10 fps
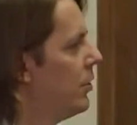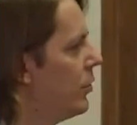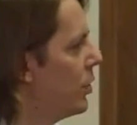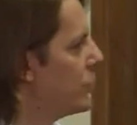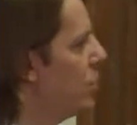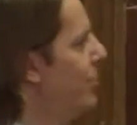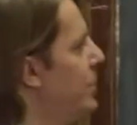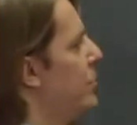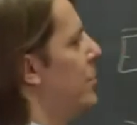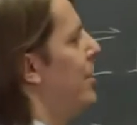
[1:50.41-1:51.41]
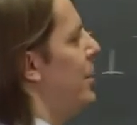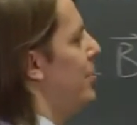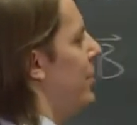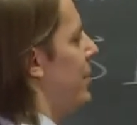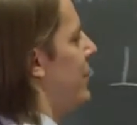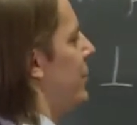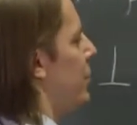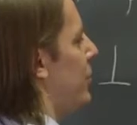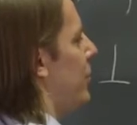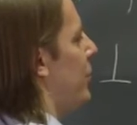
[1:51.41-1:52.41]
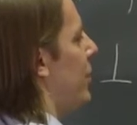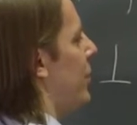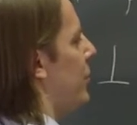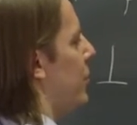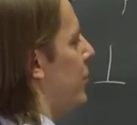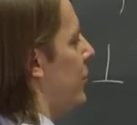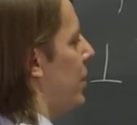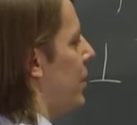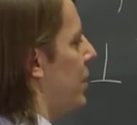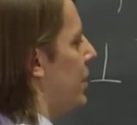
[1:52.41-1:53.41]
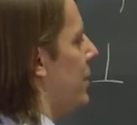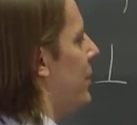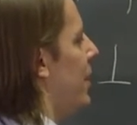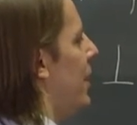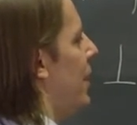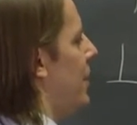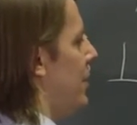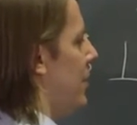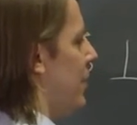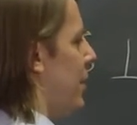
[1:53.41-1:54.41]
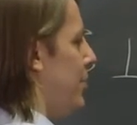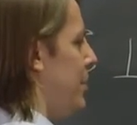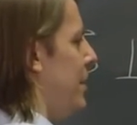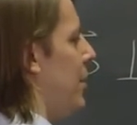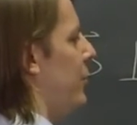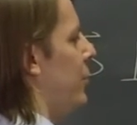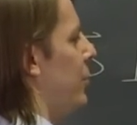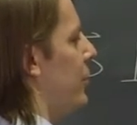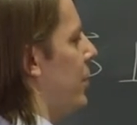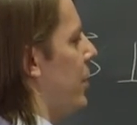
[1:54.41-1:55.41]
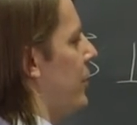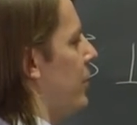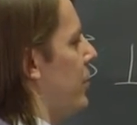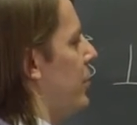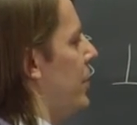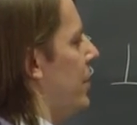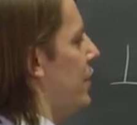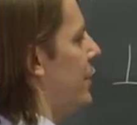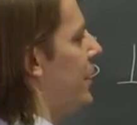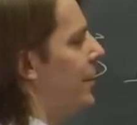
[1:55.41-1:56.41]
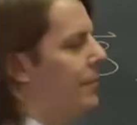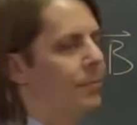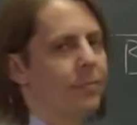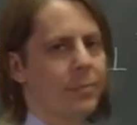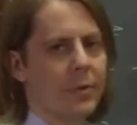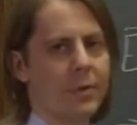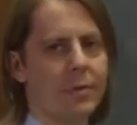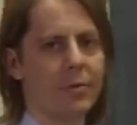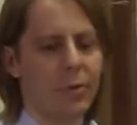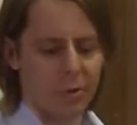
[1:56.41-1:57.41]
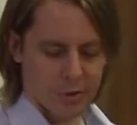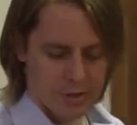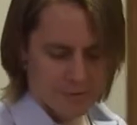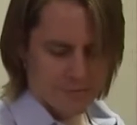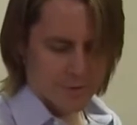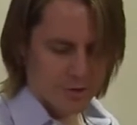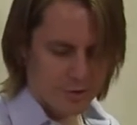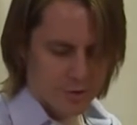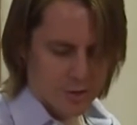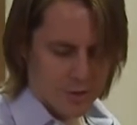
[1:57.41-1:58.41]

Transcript: So I'll show you a picture in a minute, but if this one starts out as a cosine like that, then B also would start out as a cosine like that. So they're in phase.